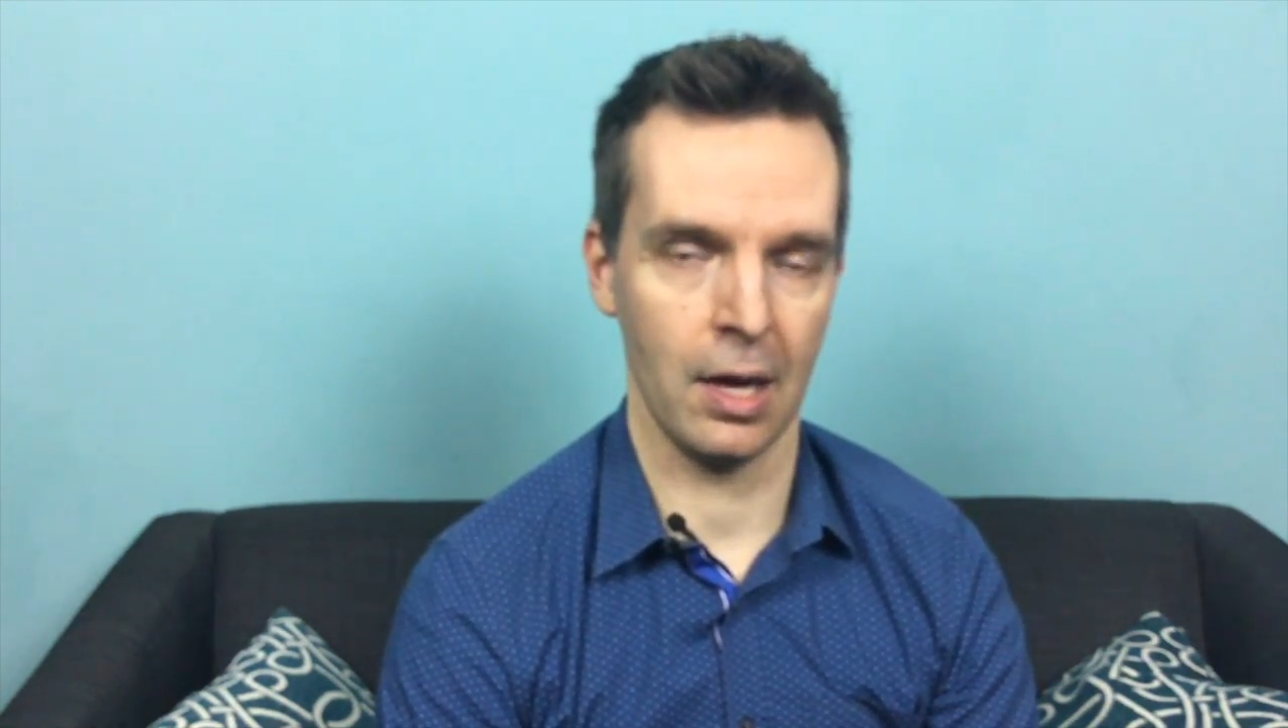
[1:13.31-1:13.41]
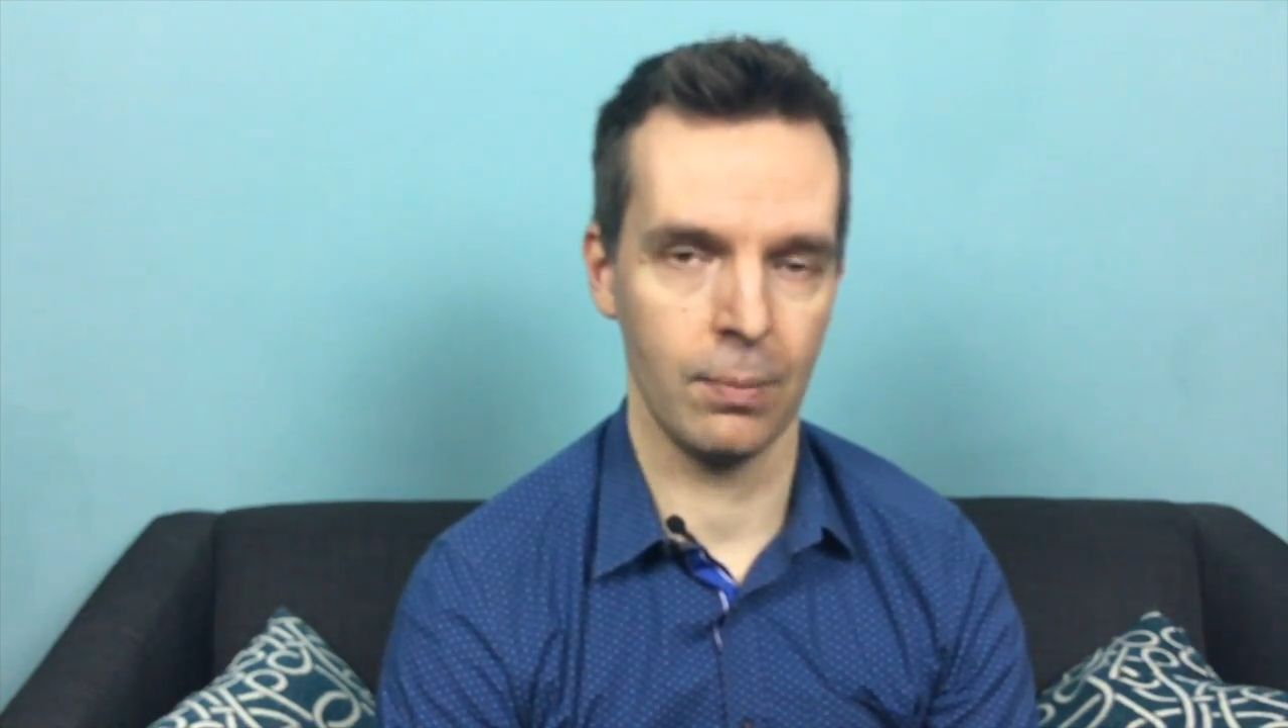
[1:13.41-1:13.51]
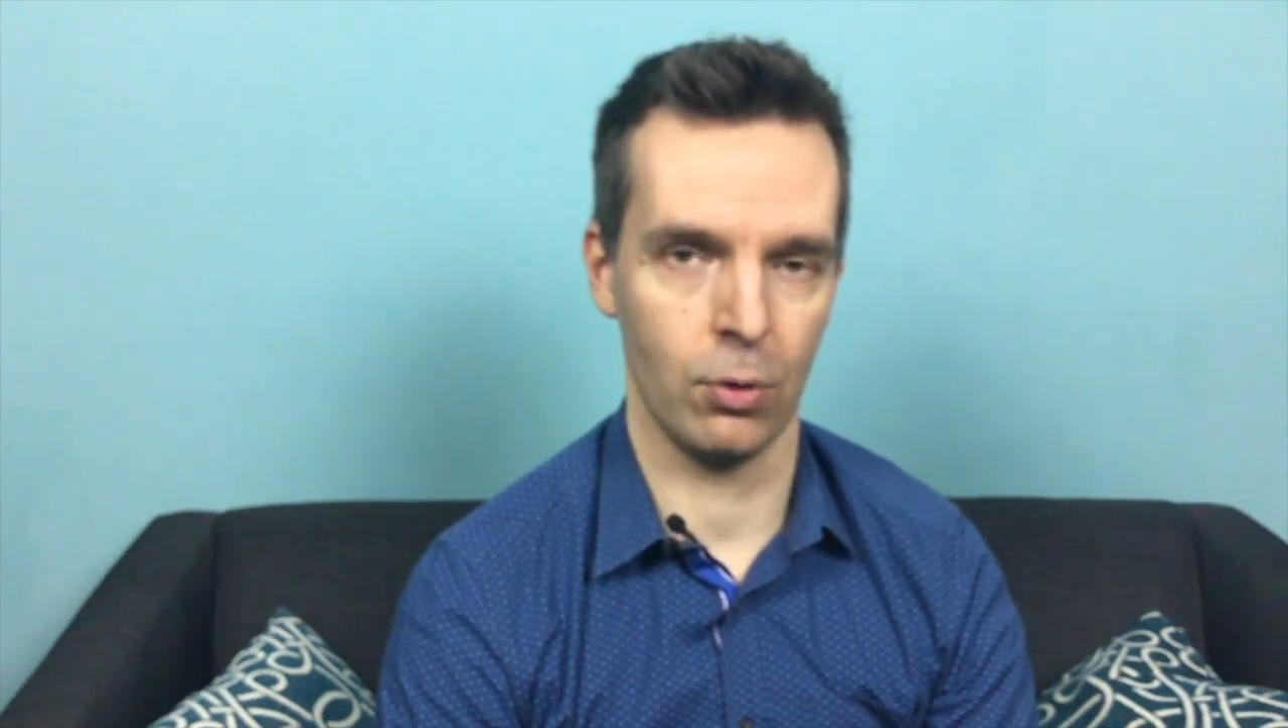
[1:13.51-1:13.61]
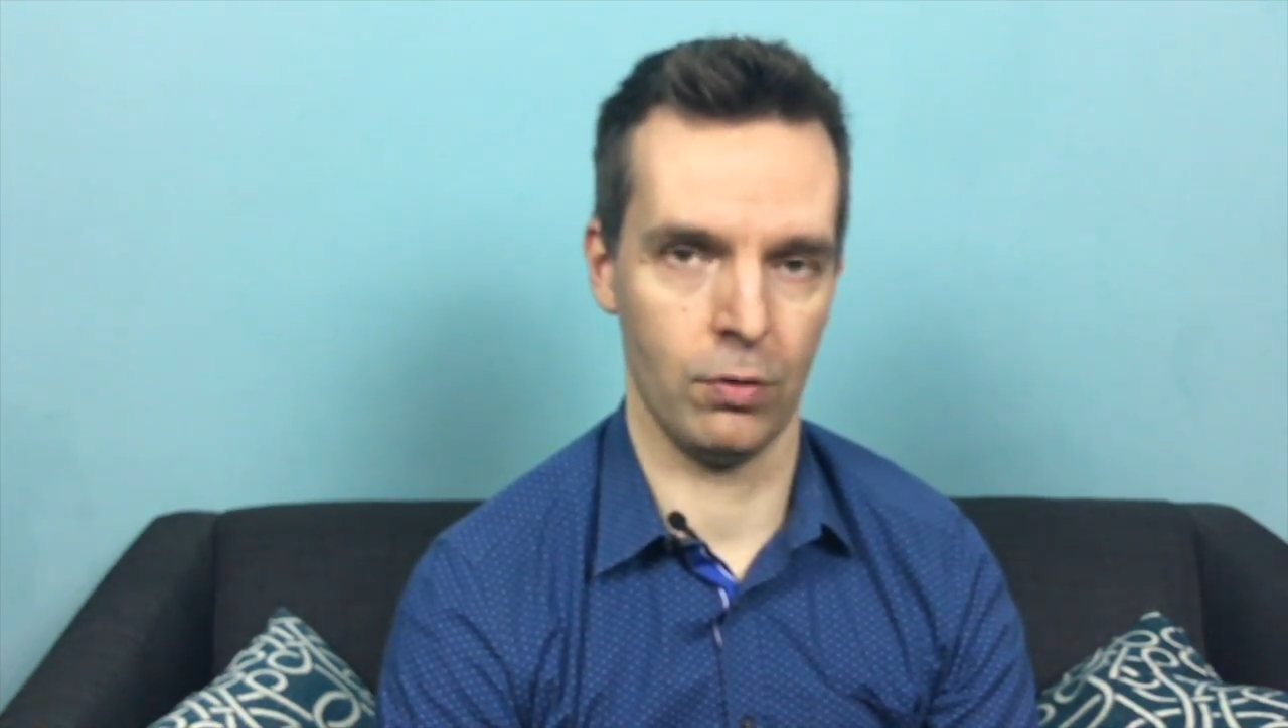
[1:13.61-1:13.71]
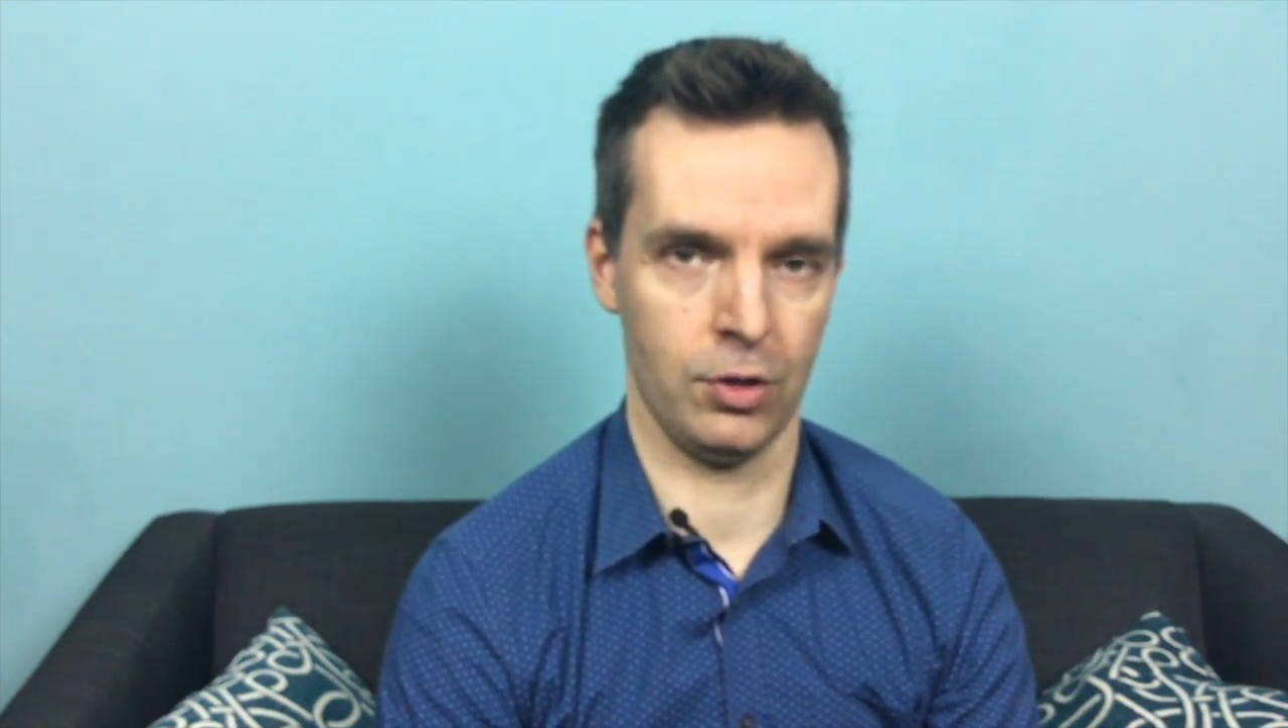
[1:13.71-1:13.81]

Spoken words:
and pull the